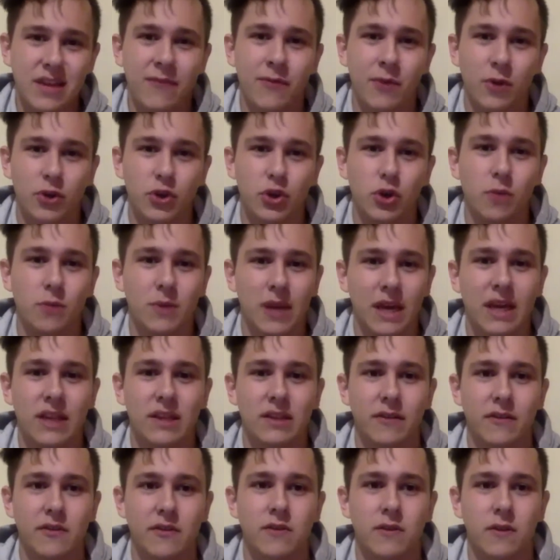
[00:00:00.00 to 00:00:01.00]
Werdum getting
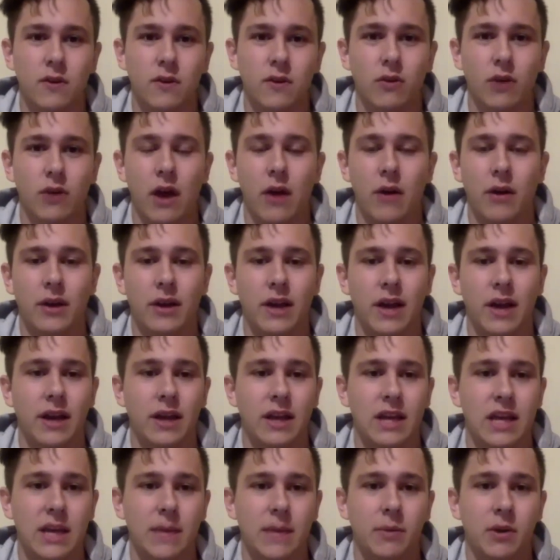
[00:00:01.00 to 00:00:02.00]
this to the ground and kind of
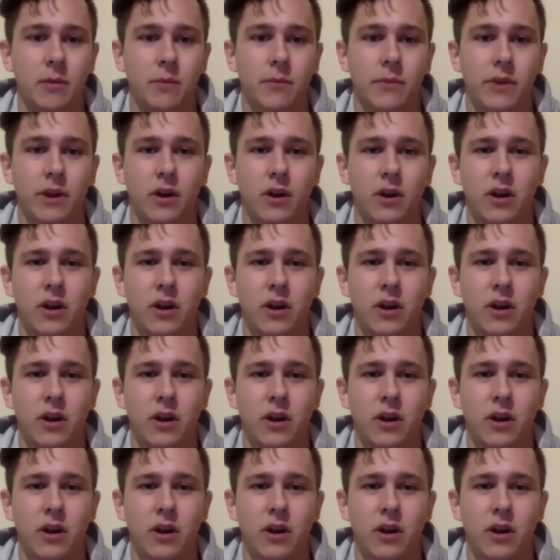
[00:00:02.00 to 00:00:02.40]
keeping him there.